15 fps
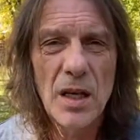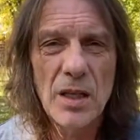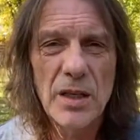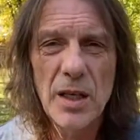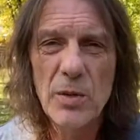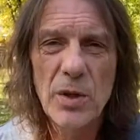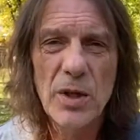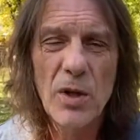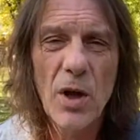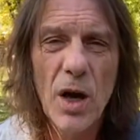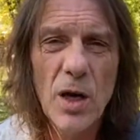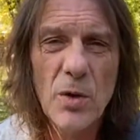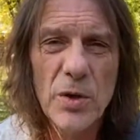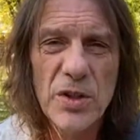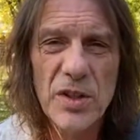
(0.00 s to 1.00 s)
They went
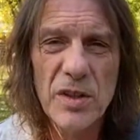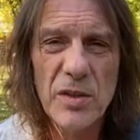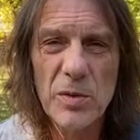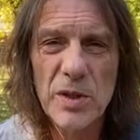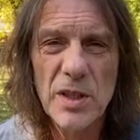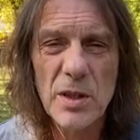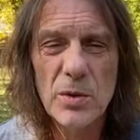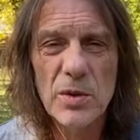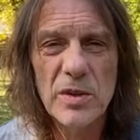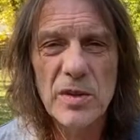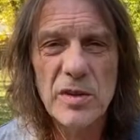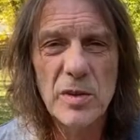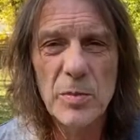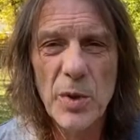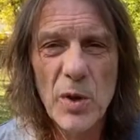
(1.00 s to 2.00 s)
along with this when they weren't
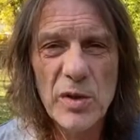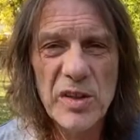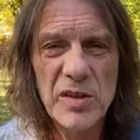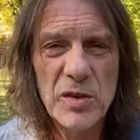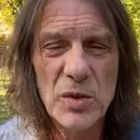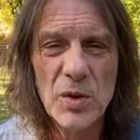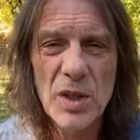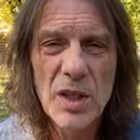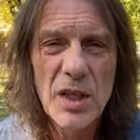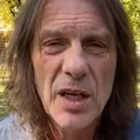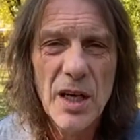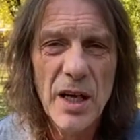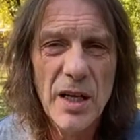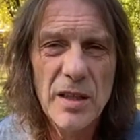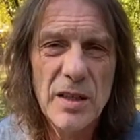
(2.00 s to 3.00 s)
supposed to.
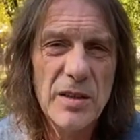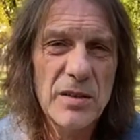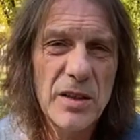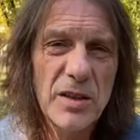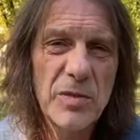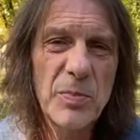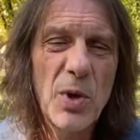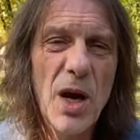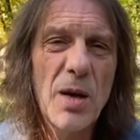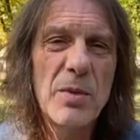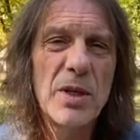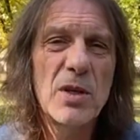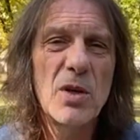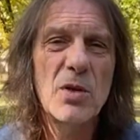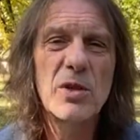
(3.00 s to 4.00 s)
And this
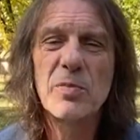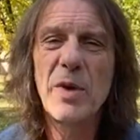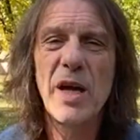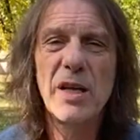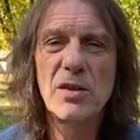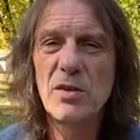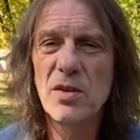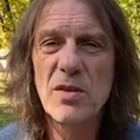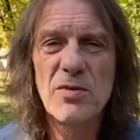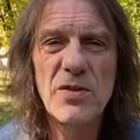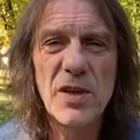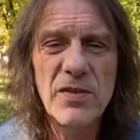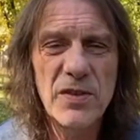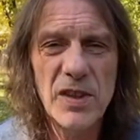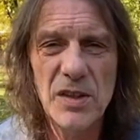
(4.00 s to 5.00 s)
problem goes back to the
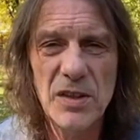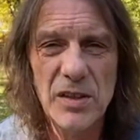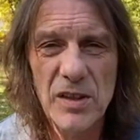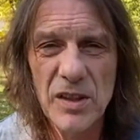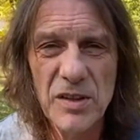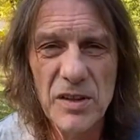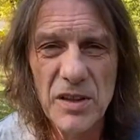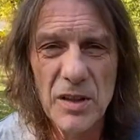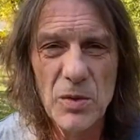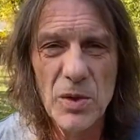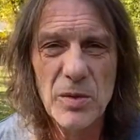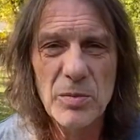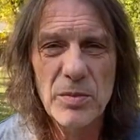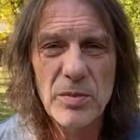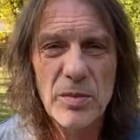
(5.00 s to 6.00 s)
50s, as I said,
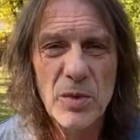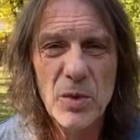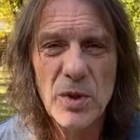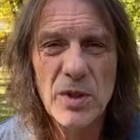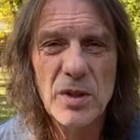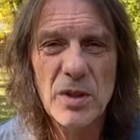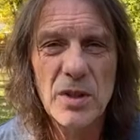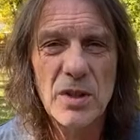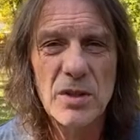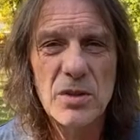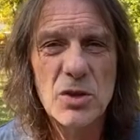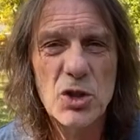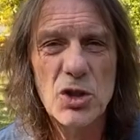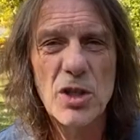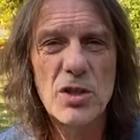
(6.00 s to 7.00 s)
when the
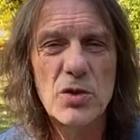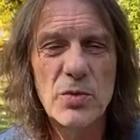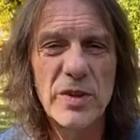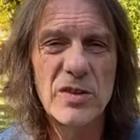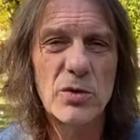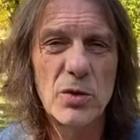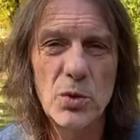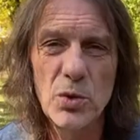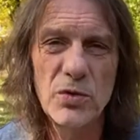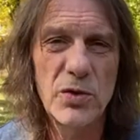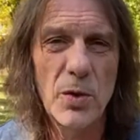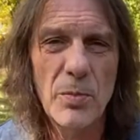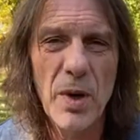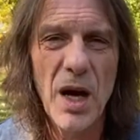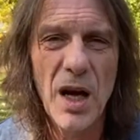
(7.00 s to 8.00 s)
church withdrew
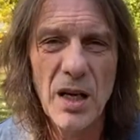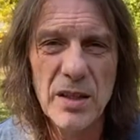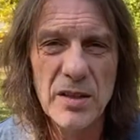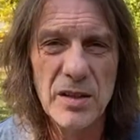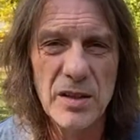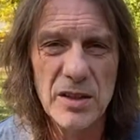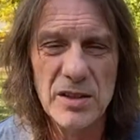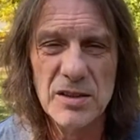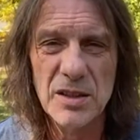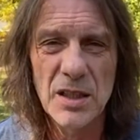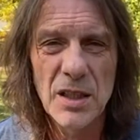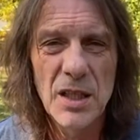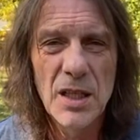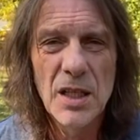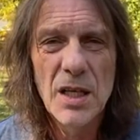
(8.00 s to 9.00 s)
from politics.
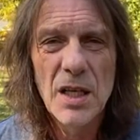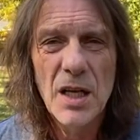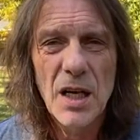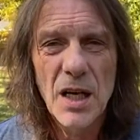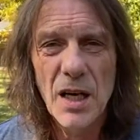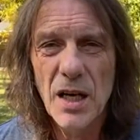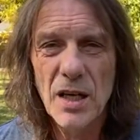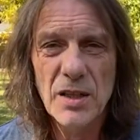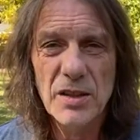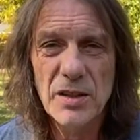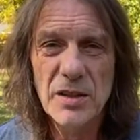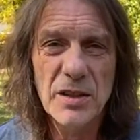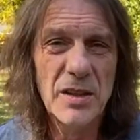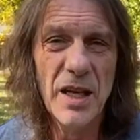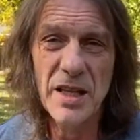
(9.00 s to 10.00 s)

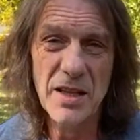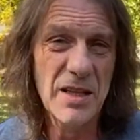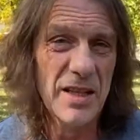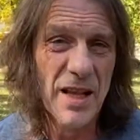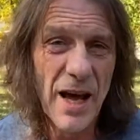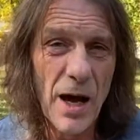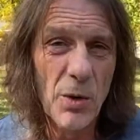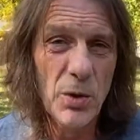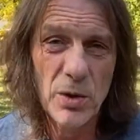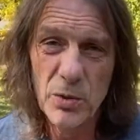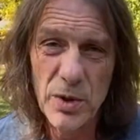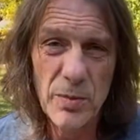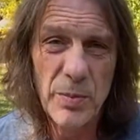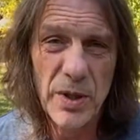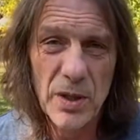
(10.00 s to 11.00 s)
And now we're
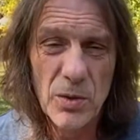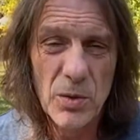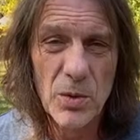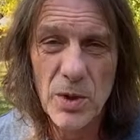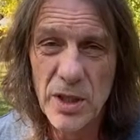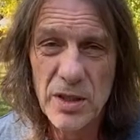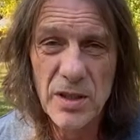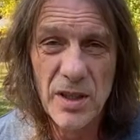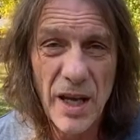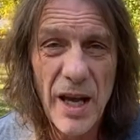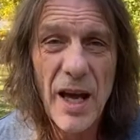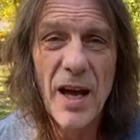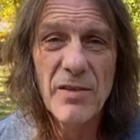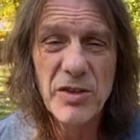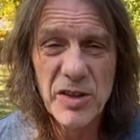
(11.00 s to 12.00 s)
reaping what they
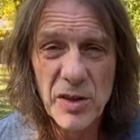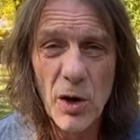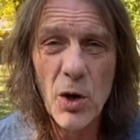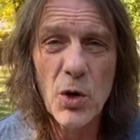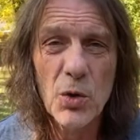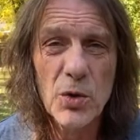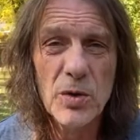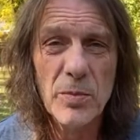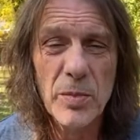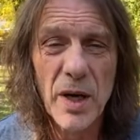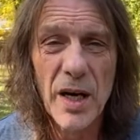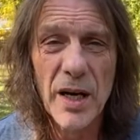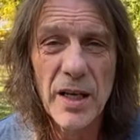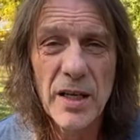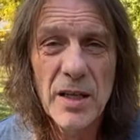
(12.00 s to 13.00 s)
have sowed
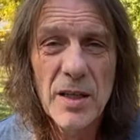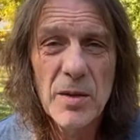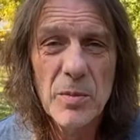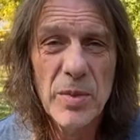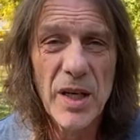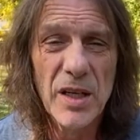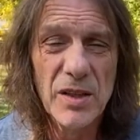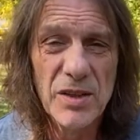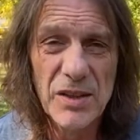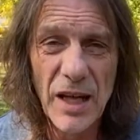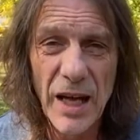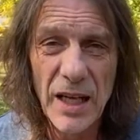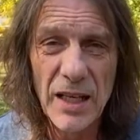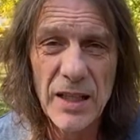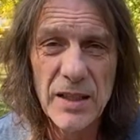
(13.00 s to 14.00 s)
by being
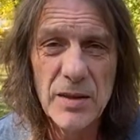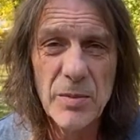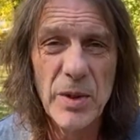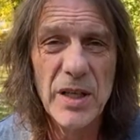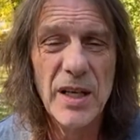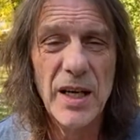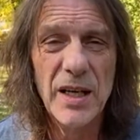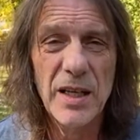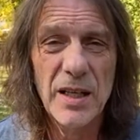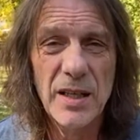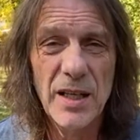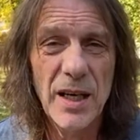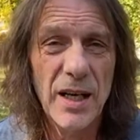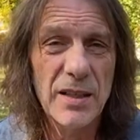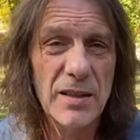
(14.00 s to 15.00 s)
silent but
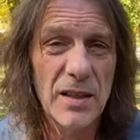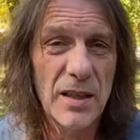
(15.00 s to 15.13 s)
not